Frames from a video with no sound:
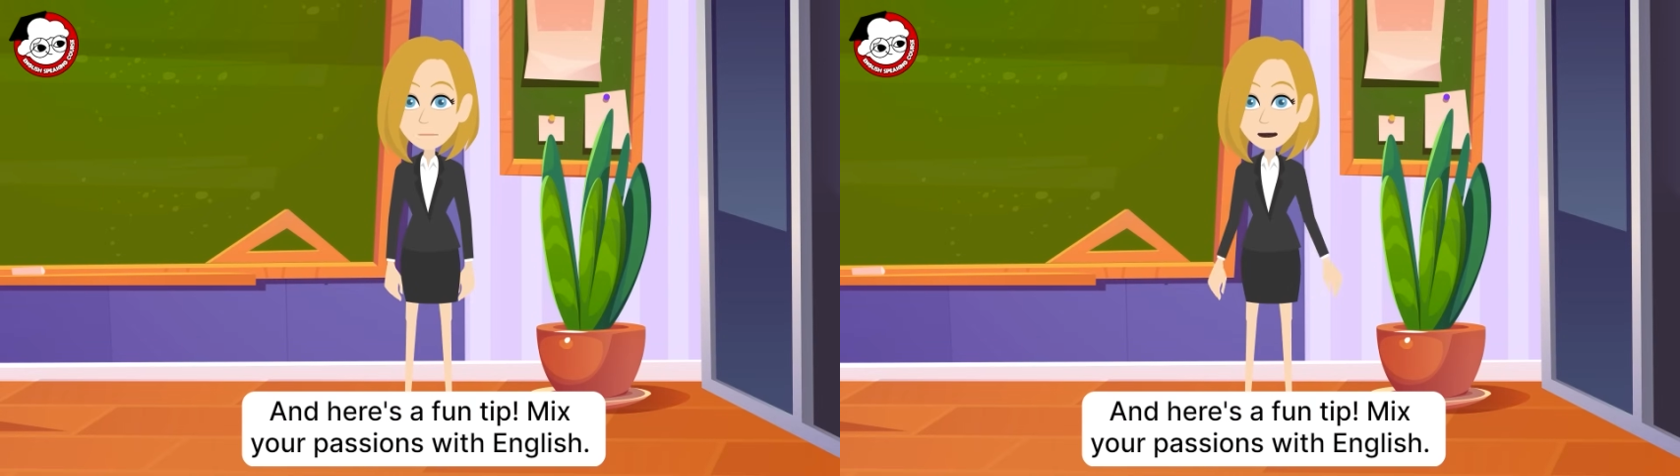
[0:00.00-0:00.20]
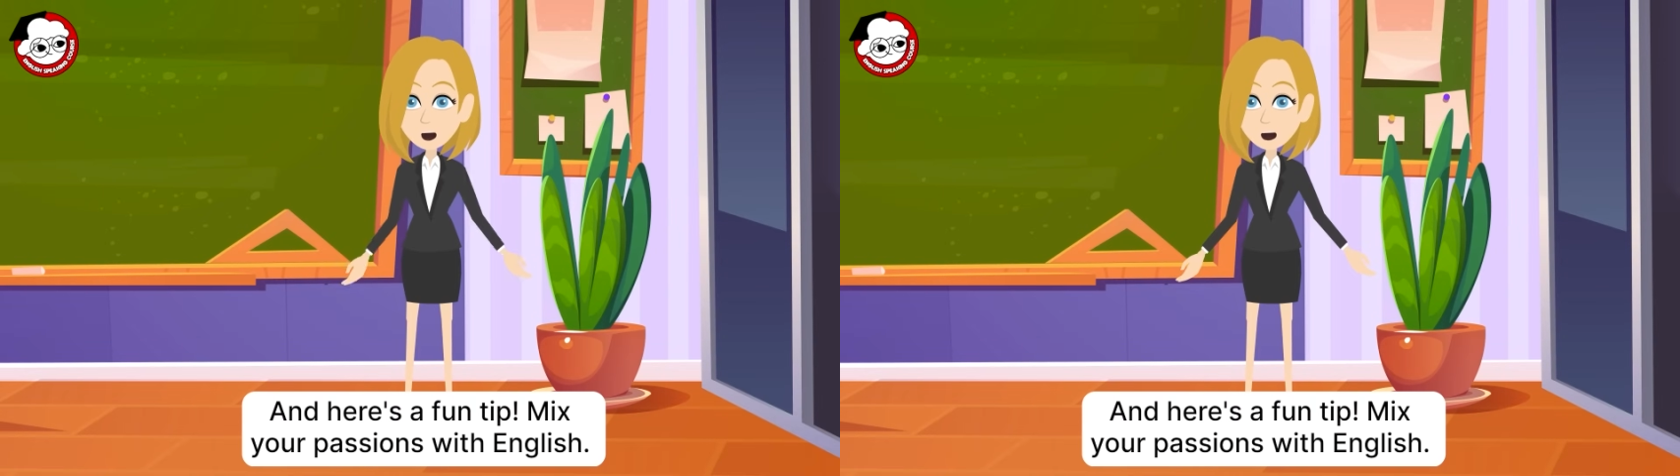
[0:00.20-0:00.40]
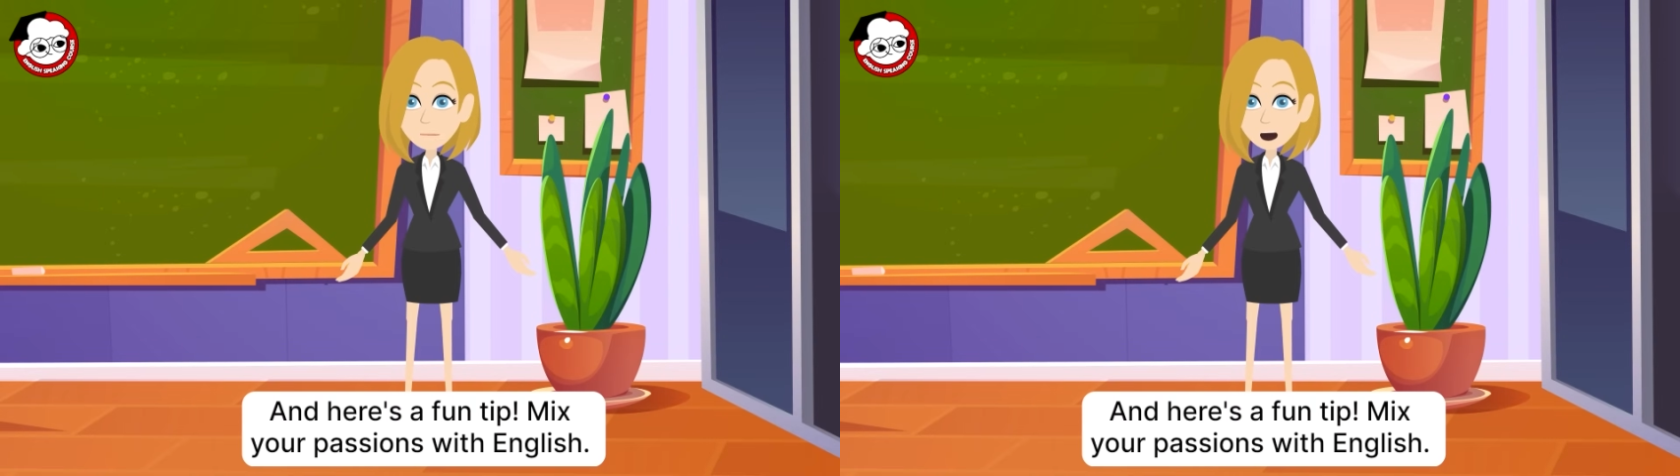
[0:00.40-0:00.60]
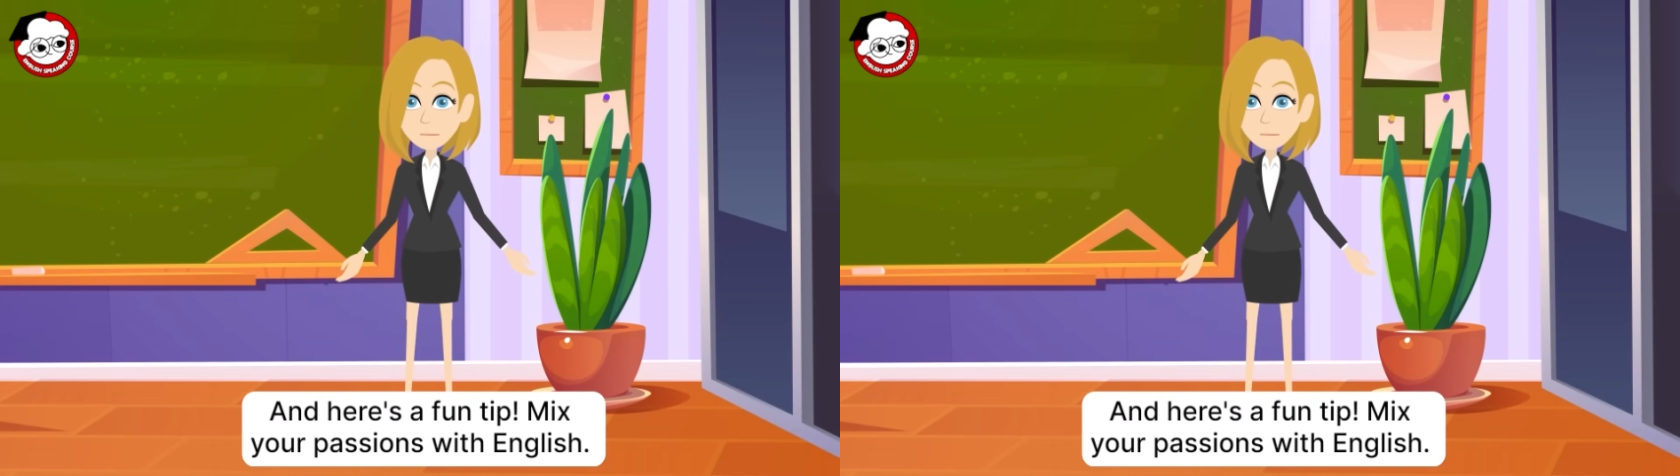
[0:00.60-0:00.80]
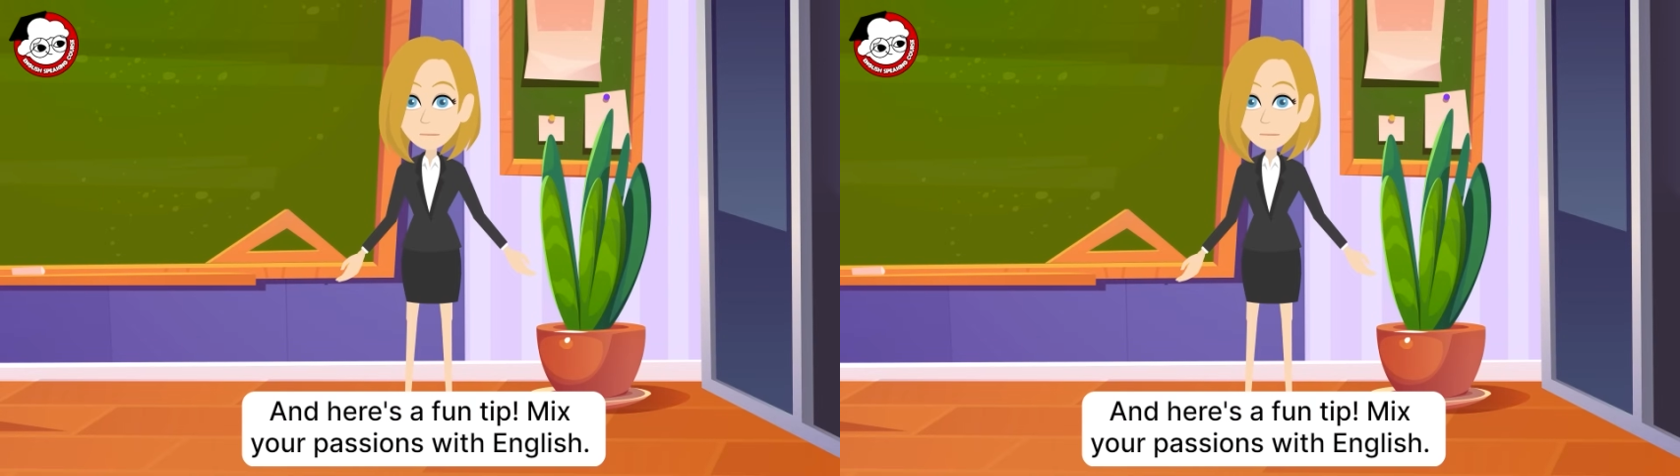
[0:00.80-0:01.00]
a fun
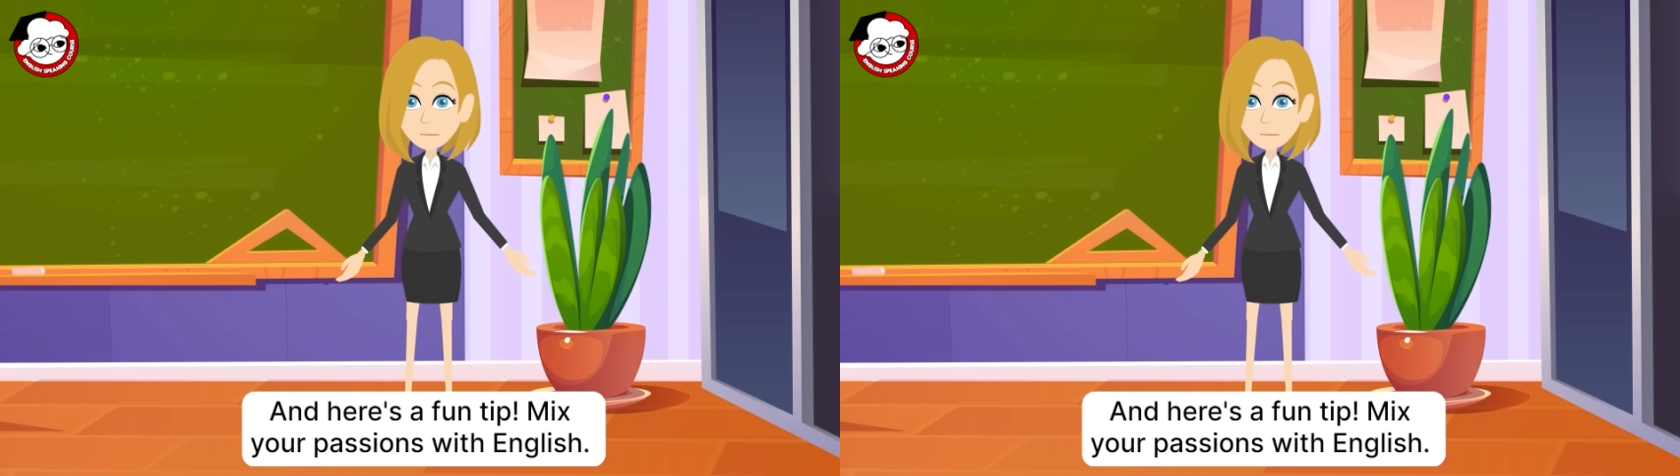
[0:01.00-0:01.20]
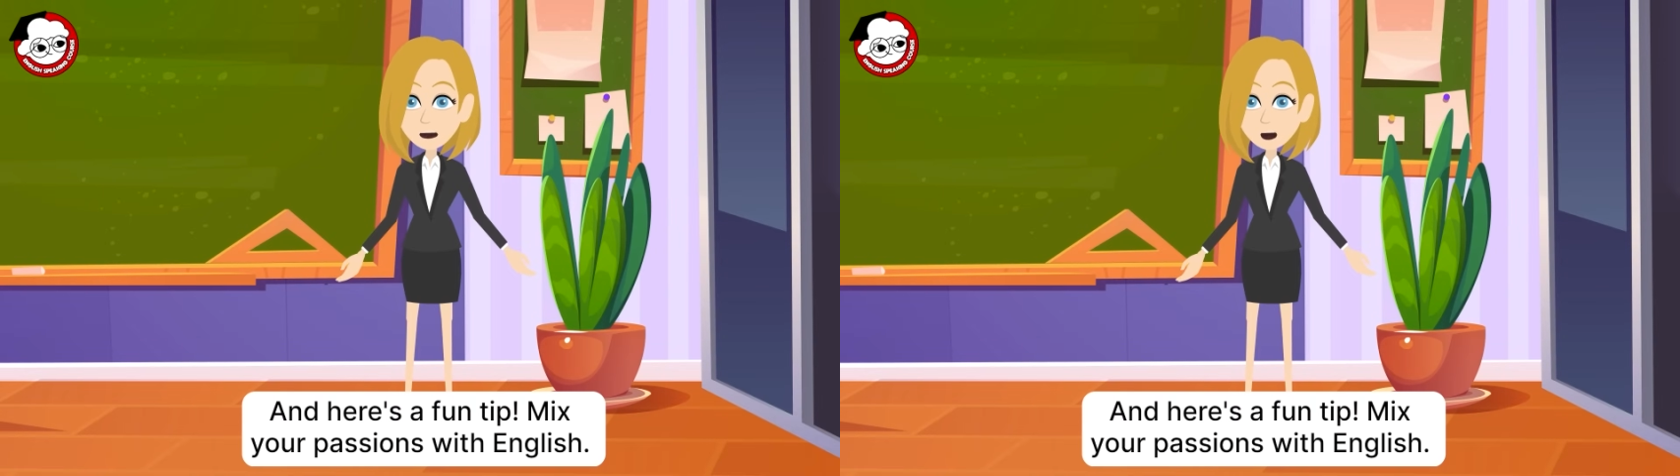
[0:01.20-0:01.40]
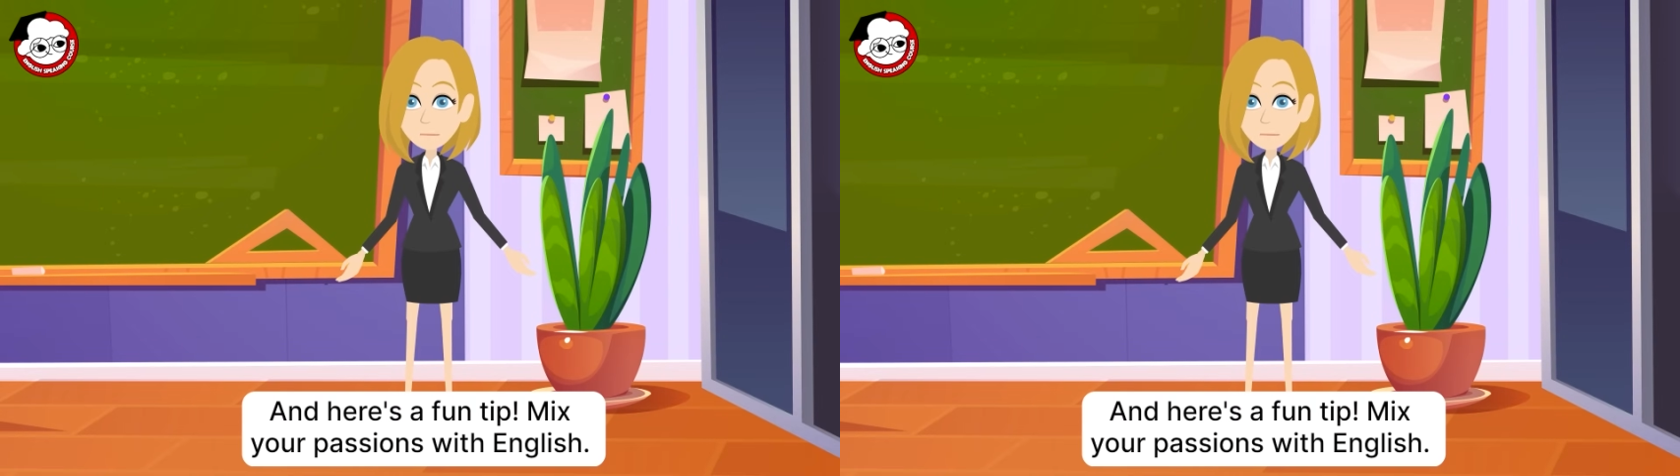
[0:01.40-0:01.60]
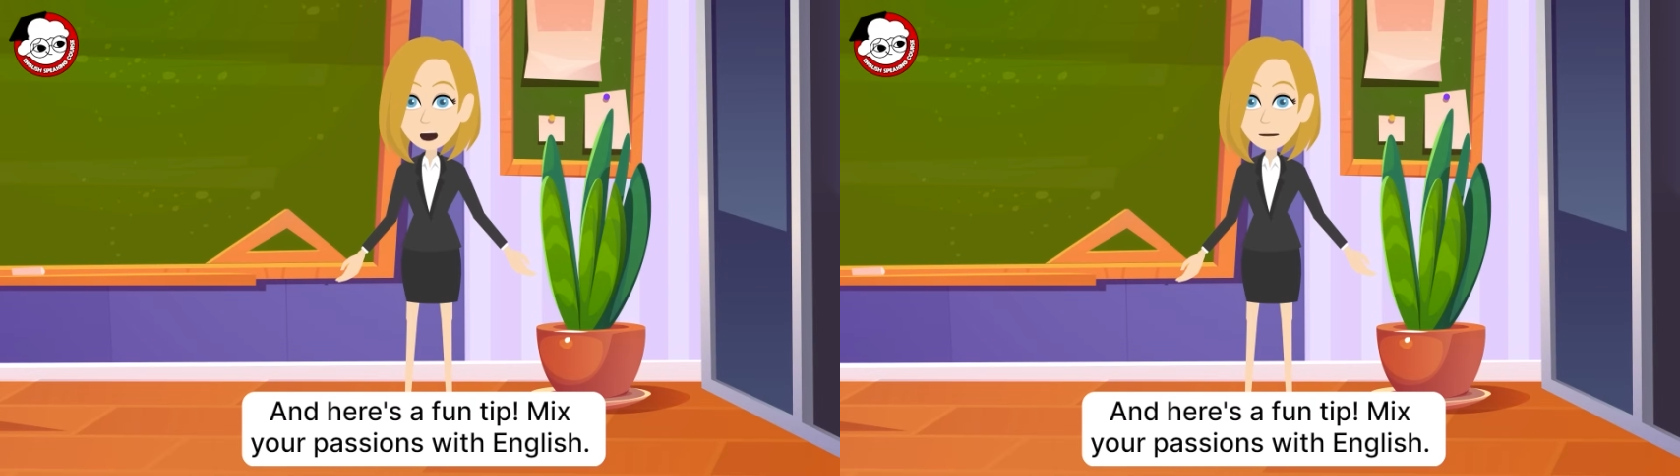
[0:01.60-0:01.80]
tip mix your